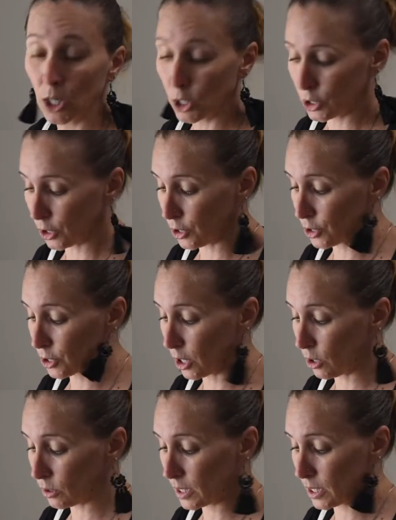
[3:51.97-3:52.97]
So your
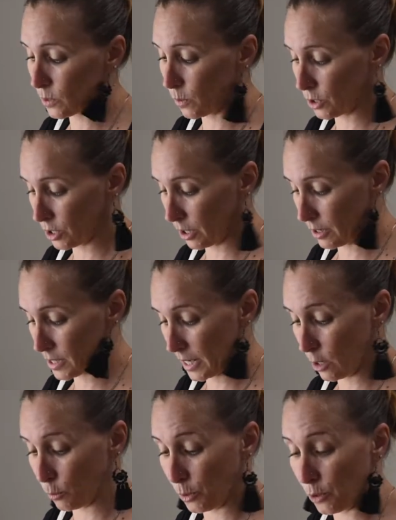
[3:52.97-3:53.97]
salt is what's going to
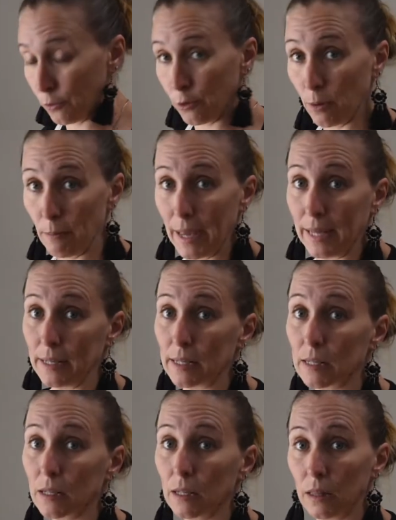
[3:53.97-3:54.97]
help you
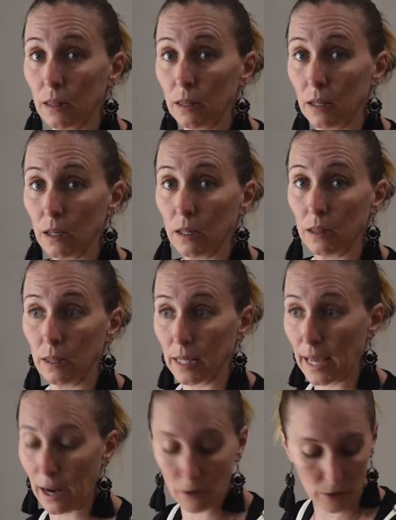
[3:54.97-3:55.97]
ferment the
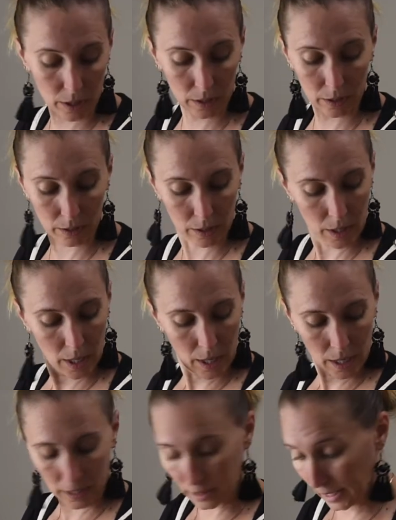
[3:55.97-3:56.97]
carrot and
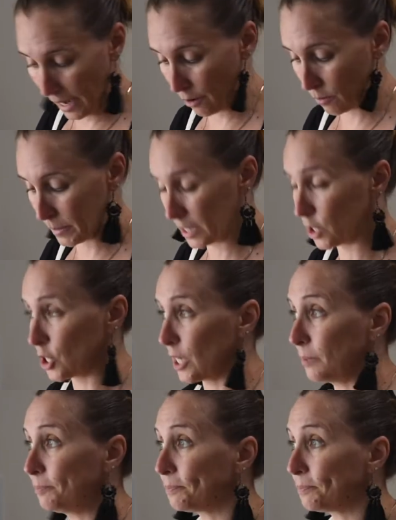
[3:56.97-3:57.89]
the carrot mixture.